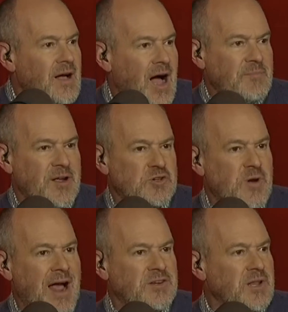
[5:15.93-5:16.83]
I'm
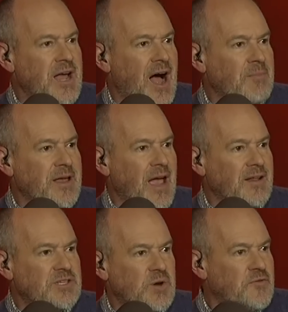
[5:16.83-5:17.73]
contractually
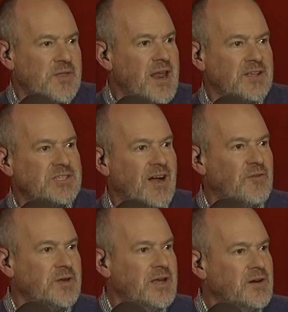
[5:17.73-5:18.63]
obligated to for the next
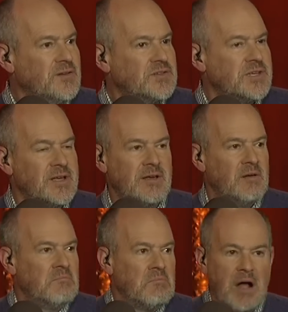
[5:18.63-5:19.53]
several years
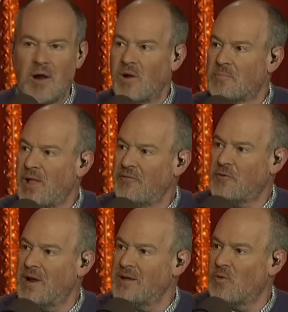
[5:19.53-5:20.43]
I don't want to play
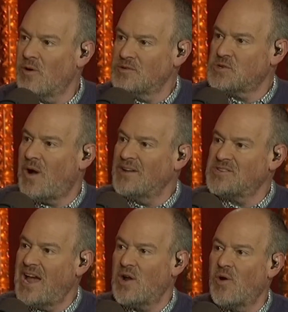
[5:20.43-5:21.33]
for him anymore. So I
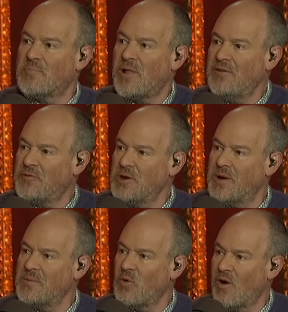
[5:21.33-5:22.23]
say I don't want to play for
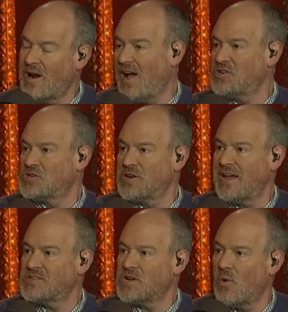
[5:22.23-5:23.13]
you anymore, and I should
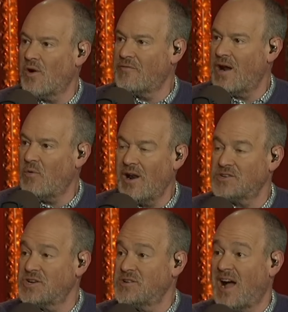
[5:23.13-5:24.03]
get to go wherever I want. I
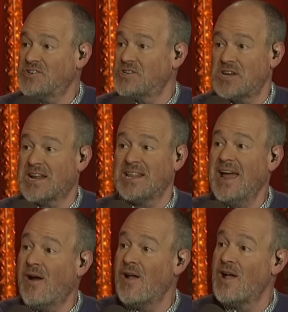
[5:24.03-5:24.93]
should I should
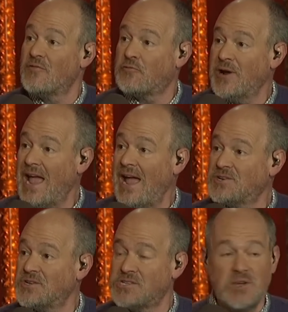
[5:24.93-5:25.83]
declare free
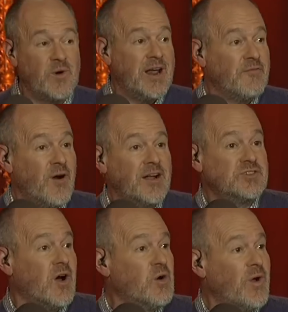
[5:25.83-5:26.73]
agency whenever I
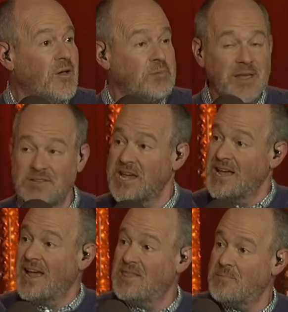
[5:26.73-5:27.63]
darn well please
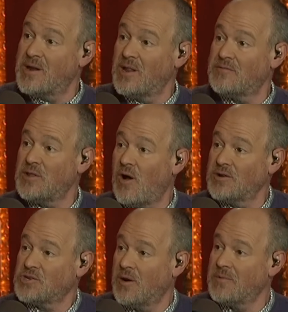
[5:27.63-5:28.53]
in the middle of a
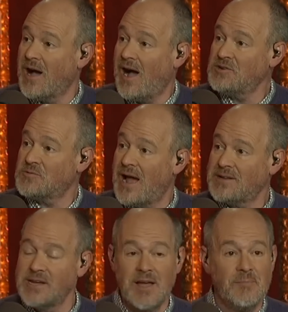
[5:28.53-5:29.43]
long term contract